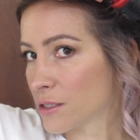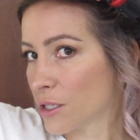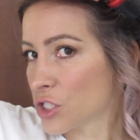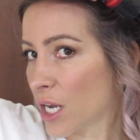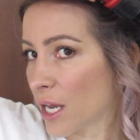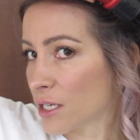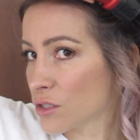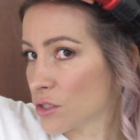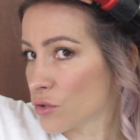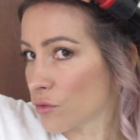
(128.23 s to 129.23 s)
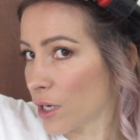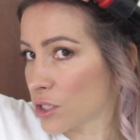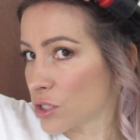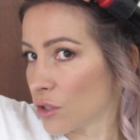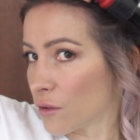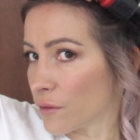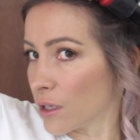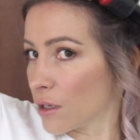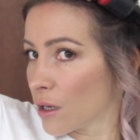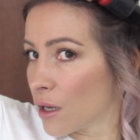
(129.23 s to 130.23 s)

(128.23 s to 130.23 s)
So I change the direction of it.